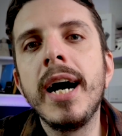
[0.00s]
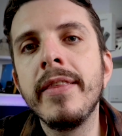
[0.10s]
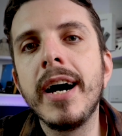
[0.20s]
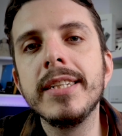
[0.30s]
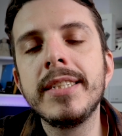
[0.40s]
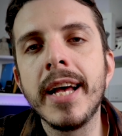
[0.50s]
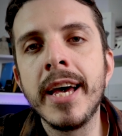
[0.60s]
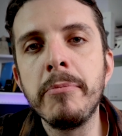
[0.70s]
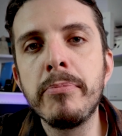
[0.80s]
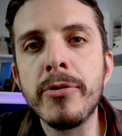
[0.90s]
and that's
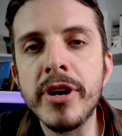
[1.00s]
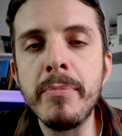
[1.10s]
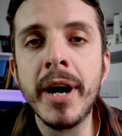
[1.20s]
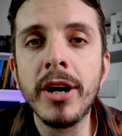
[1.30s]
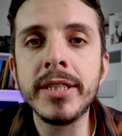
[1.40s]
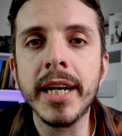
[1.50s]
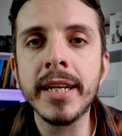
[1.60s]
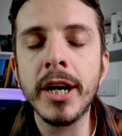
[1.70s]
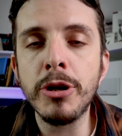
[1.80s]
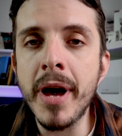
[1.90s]
a
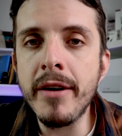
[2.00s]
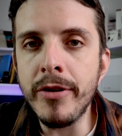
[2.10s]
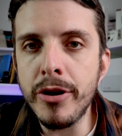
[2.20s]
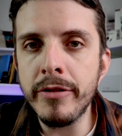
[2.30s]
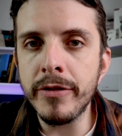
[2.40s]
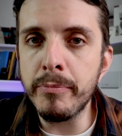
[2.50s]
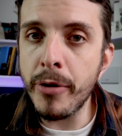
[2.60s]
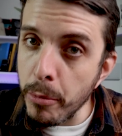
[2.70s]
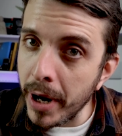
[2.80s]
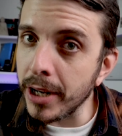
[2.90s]
prebiotic. Now, you may have heard of a
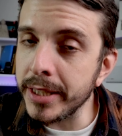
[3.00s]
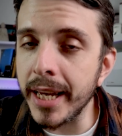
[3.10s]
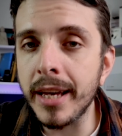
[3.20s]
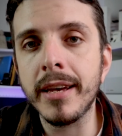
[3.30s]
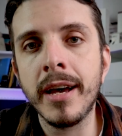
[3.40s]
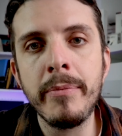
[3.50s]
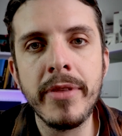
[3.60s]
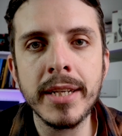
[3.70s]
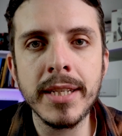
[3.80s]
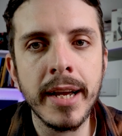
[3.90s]
probiotic and
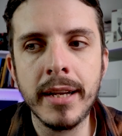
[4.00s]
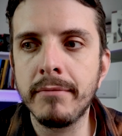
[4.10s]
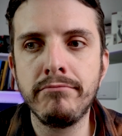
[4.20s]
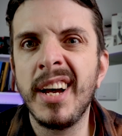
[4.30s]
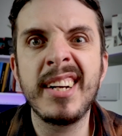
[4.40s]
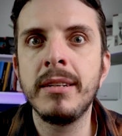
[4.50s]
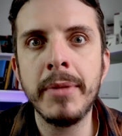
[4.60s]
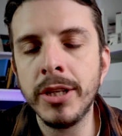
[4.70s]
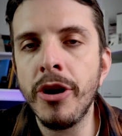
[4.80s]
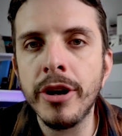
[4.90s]
things like
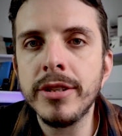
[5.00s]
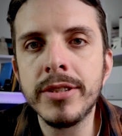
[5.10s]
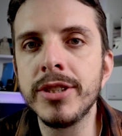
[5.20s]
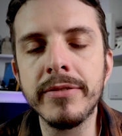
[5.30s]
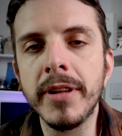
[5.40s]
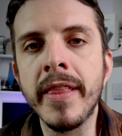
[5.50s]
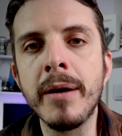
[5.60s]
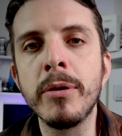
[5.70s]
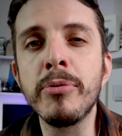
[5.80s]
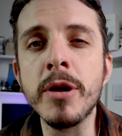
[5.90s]
Actimel yogurts and stuff like that, but